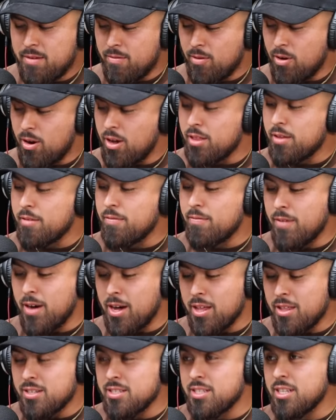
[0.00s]
For all the
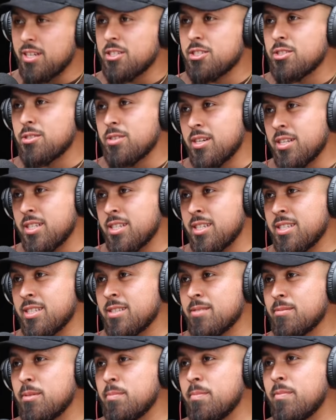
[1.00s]
fathers that are
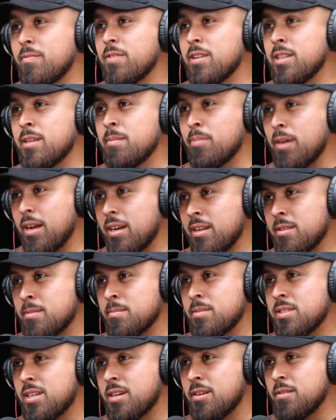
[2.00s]
struggling with feeling proud of
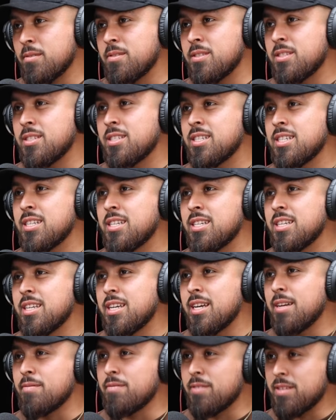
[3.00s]
themselves
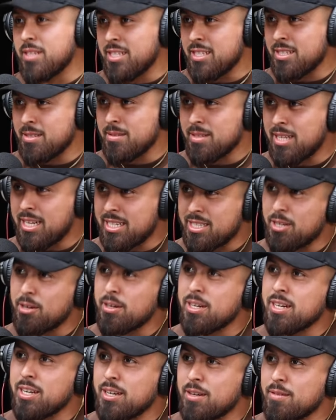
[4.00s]
and feeling like
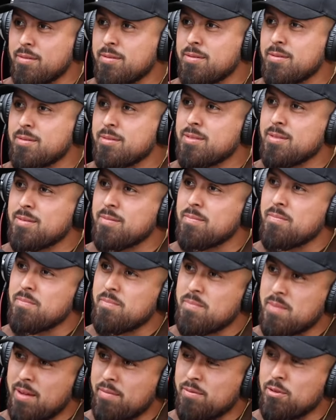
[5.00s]
they're enough,
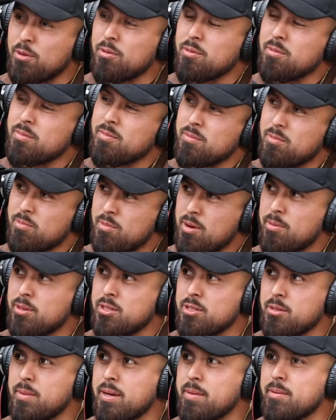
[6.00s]
if you what
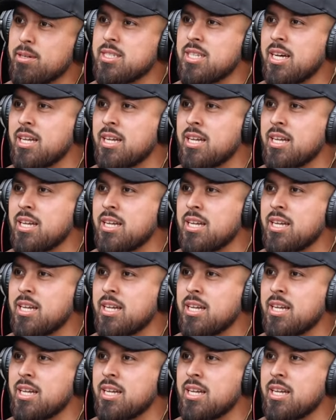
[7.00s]
would you be able to